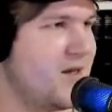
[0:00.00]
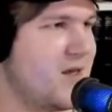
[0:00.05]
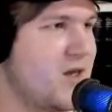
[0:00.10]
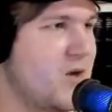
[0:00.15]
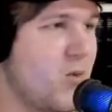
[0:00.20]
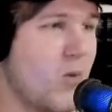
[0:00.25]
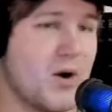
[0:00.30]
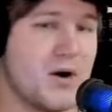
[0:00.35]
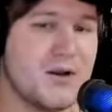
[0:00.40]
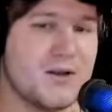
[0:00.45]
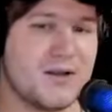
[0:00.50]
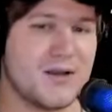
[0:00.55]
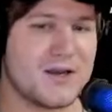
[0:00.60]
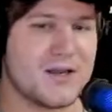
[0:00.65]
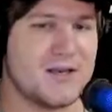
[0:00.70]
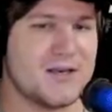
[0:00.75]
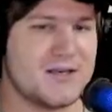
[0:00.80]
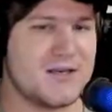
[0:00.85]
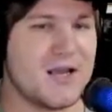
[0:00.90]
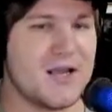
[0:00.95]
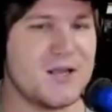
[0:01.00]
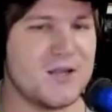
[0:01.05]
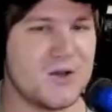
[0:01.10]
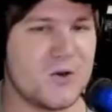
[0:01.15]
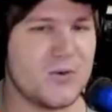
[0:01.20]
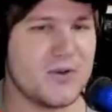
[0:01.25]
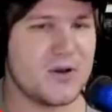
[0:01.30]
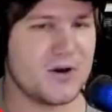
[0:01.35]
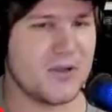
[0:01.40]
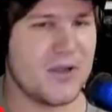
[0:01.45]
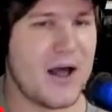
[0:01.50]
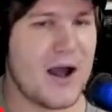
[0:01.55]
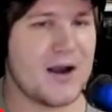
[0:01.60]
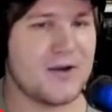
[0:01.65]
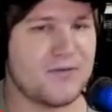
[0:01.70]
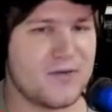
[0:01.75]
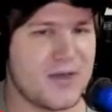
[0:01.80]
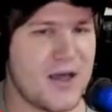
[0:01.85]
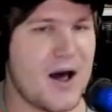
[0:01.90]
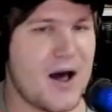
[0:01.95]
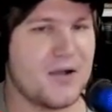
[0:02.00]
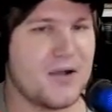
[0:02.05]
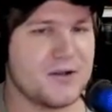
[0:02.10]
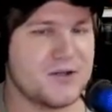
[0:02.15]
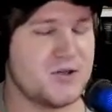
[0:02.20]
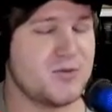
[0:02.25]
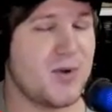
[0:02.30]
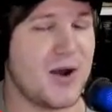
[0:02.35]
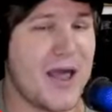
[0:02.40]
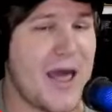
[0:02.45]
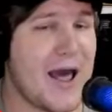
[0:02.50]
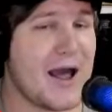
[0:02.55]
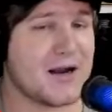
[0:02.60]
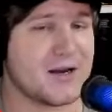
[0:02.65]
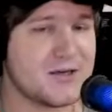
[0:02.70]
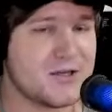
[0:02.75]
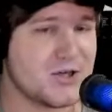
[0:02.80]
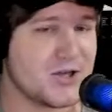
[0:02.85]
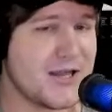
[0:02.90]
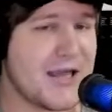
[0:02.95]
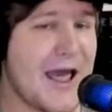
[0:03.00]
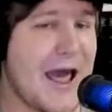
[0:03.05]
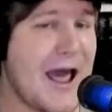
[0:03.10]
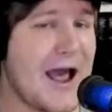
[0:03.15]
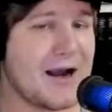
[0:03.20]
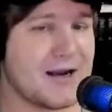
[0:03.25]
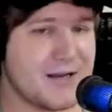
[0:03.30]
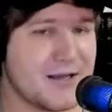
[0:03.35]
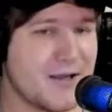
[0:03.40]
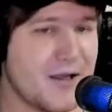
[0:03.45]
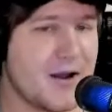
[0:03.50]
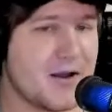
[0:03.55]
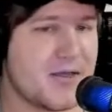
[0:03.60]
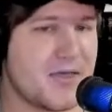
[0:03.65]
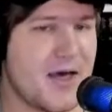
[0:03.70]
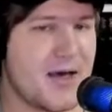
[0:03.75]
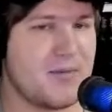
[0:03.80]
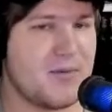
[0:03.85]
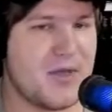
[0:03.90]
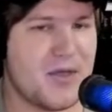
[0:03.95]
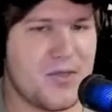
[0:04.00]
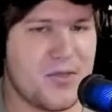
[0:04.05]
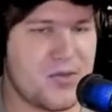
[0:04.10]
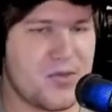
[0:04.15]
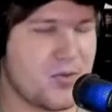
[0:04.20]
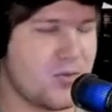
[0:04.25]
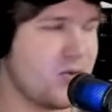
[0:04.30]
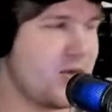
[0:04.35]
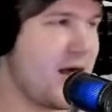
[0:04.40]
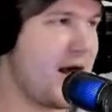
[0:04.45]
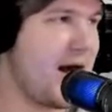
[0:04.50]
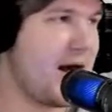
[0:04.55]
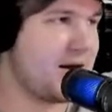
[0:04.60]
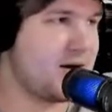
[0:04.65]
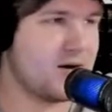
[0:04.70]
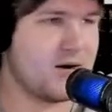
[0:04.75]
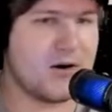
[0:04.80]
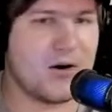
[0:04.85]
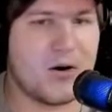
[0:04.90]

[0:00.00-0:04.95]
he wanted to continue in their line of theology by actually acting like them, and then through that uh,